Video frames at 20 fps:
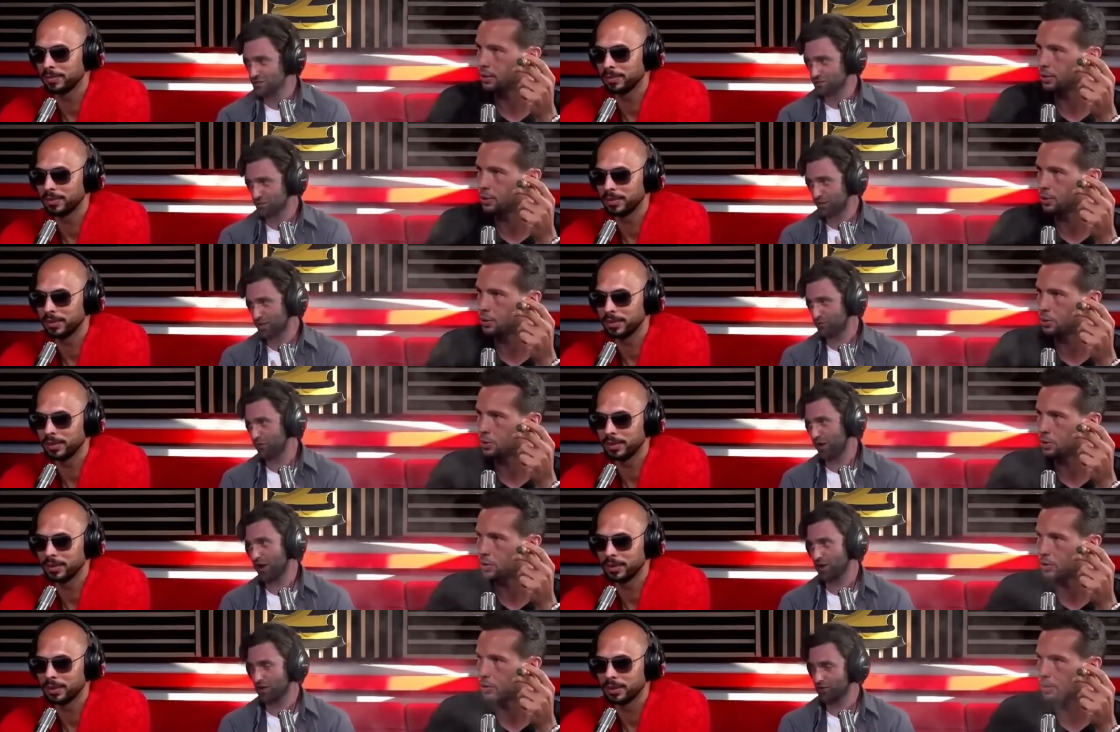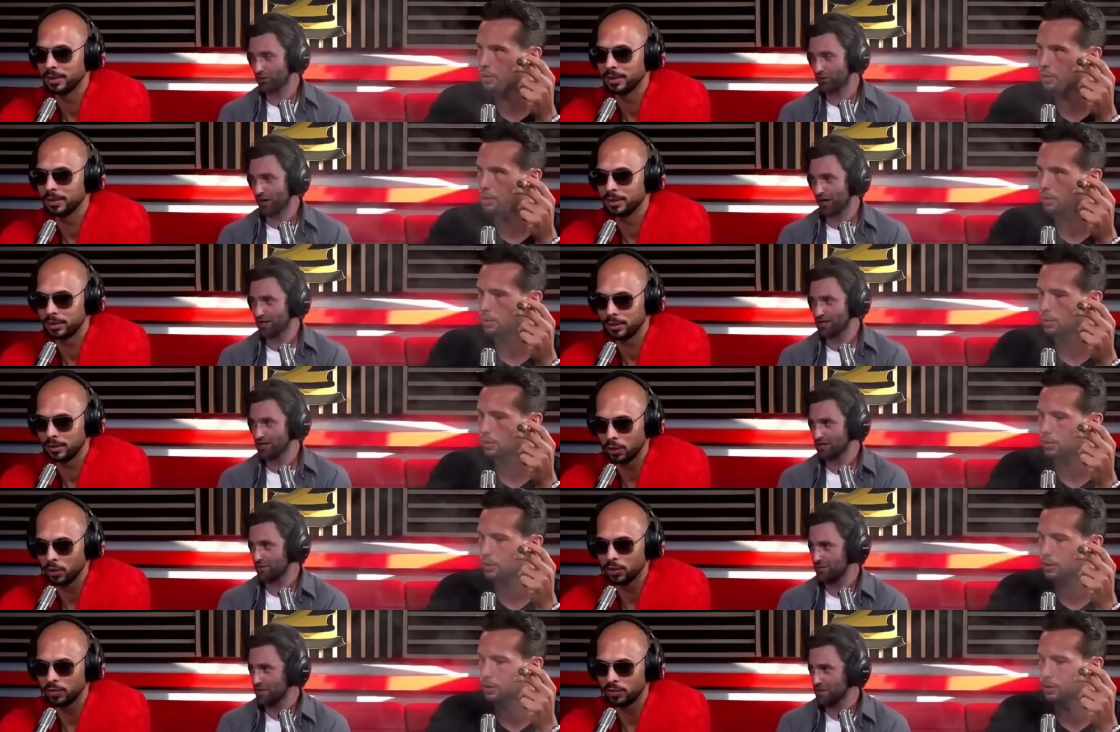Speaker 1: sprayed fire out of your
Speaker 2: hands.
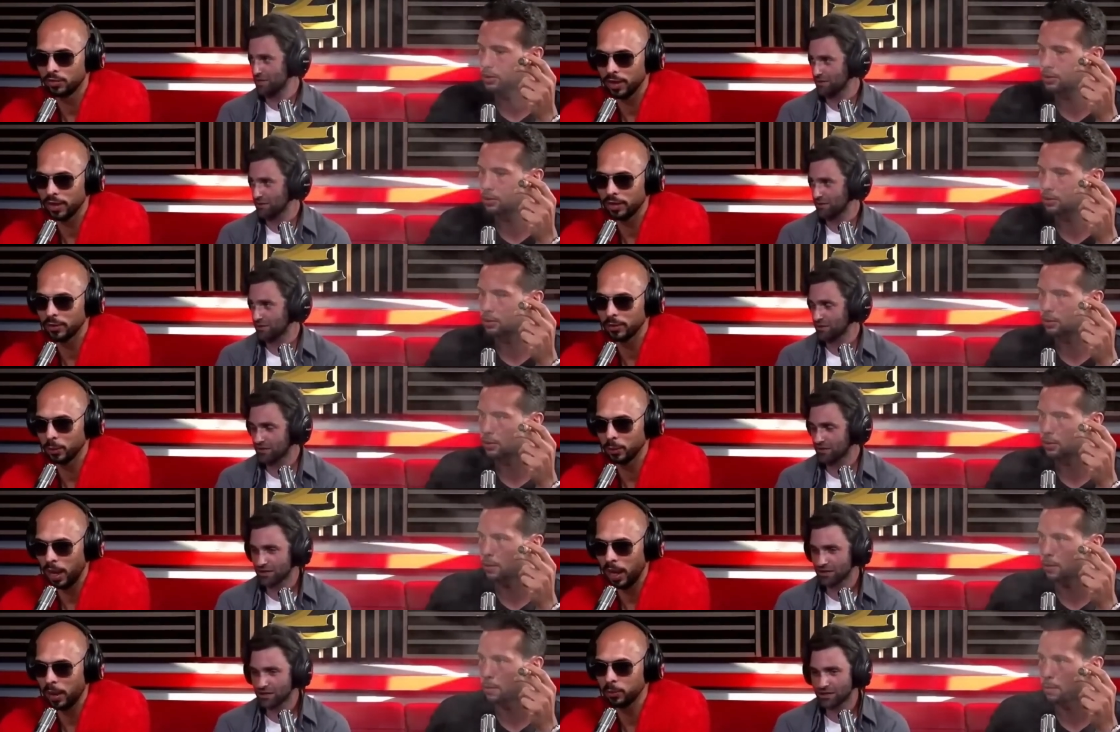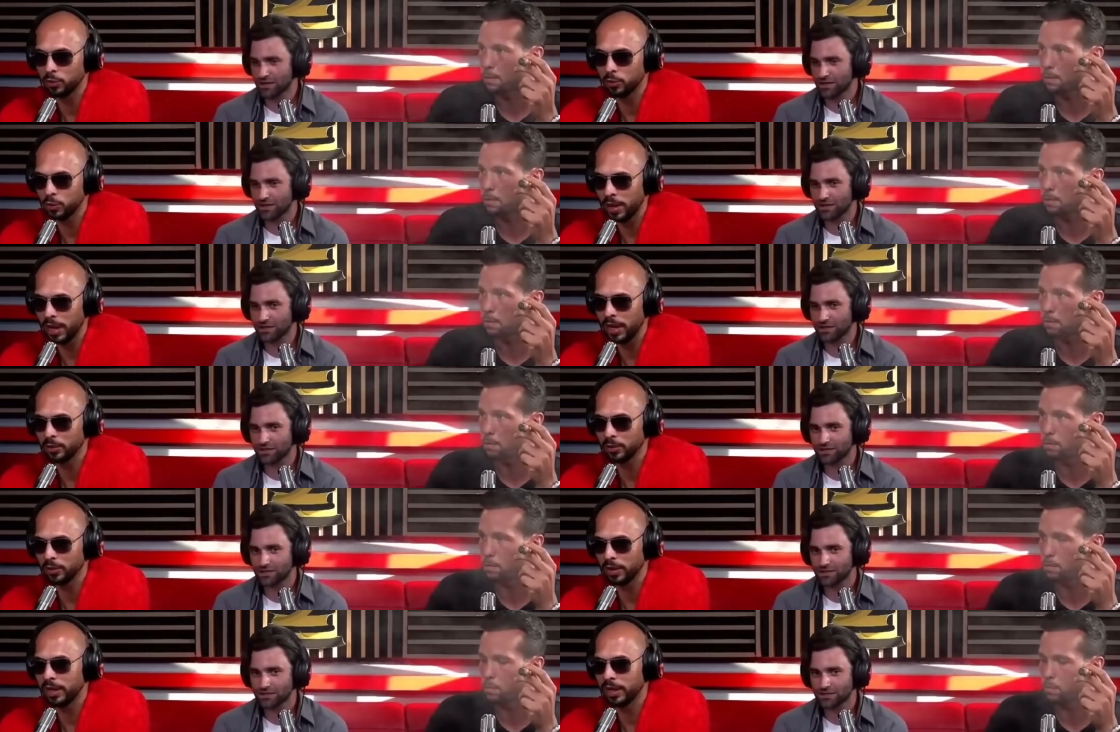Yoga fire. Well, how would you
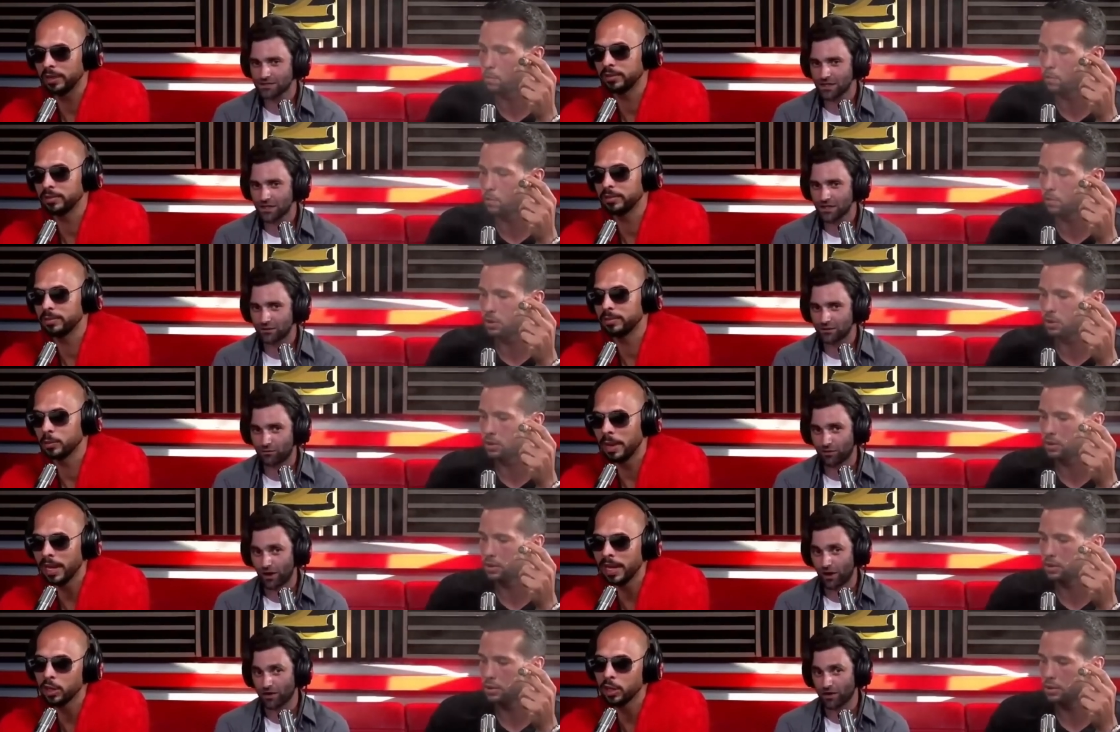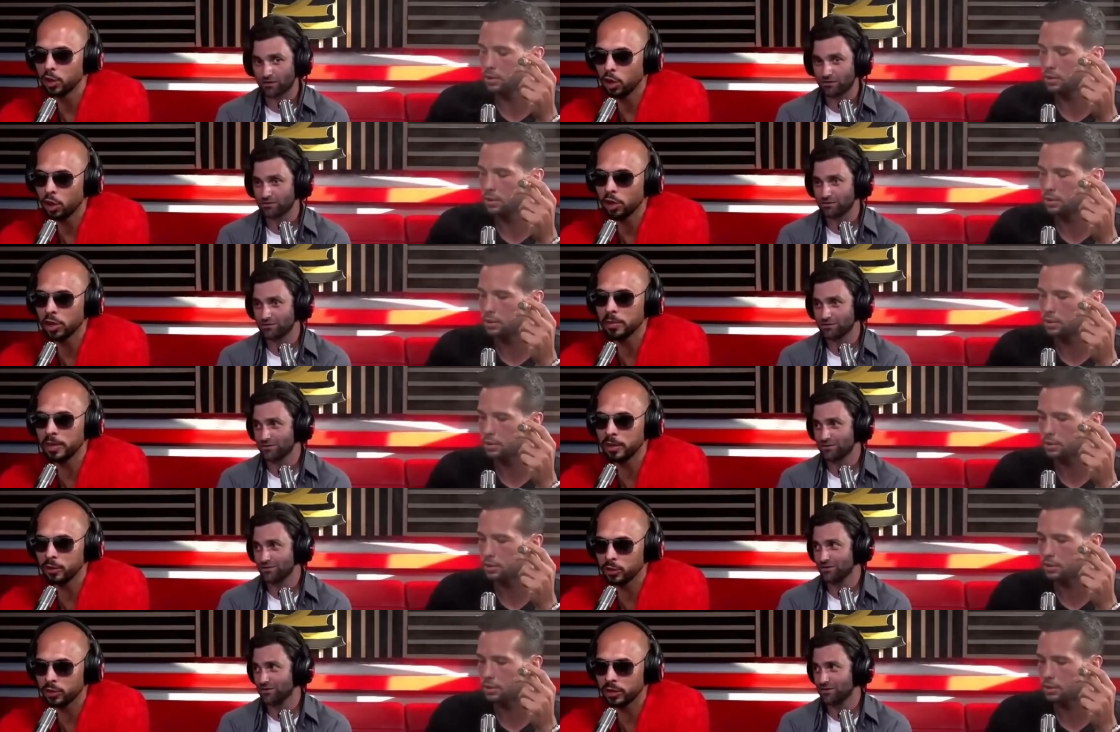handle that? You're making a
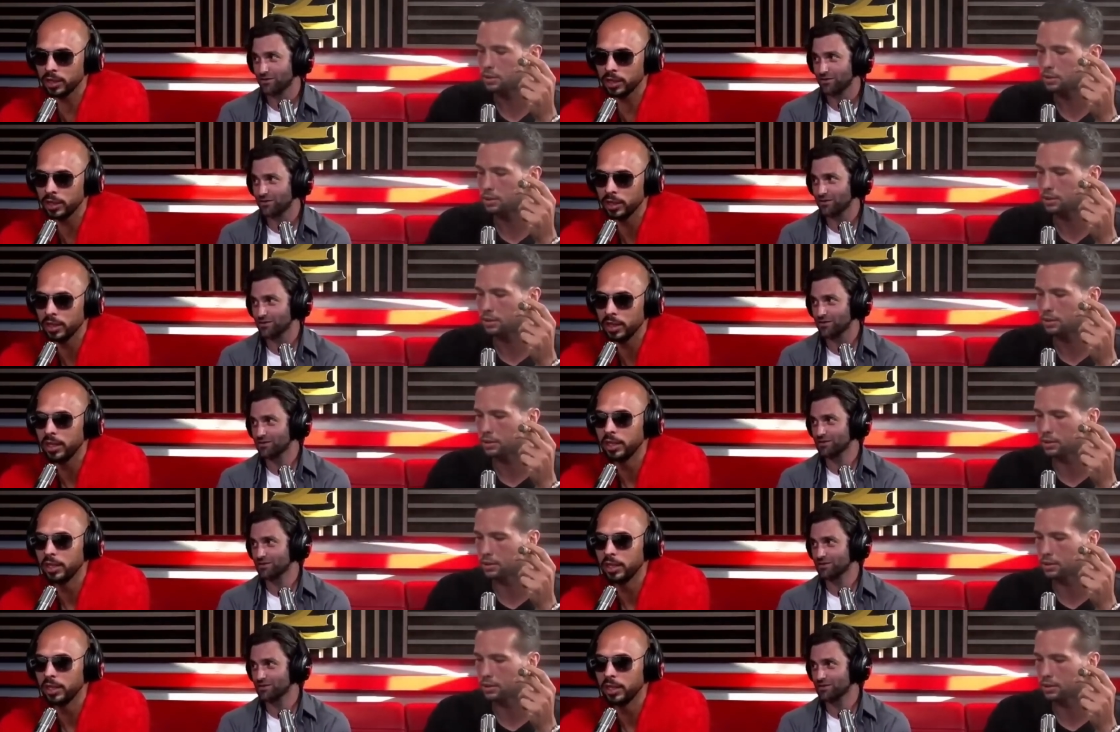documentary.